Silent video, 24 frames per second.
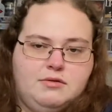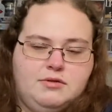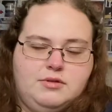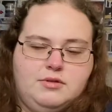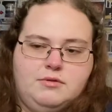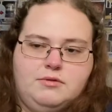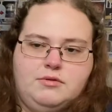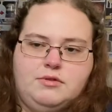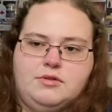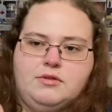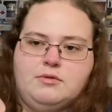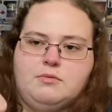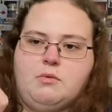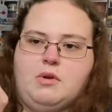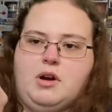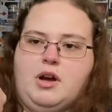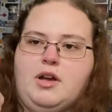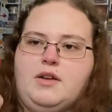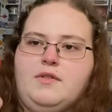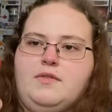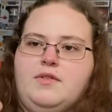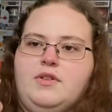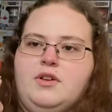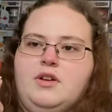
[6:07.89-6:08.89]
Zeus's
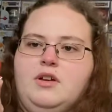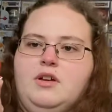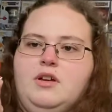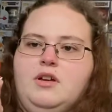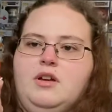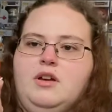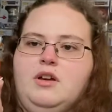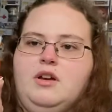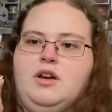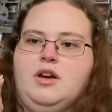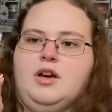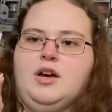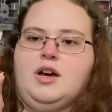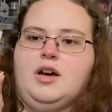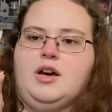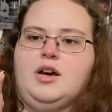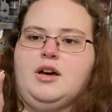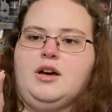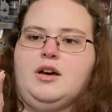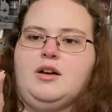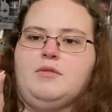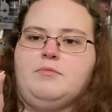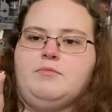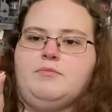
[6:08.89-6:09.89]
wife.
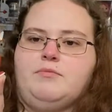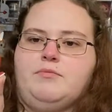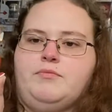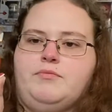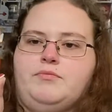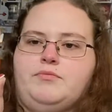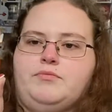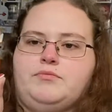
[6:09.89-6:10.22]
Um,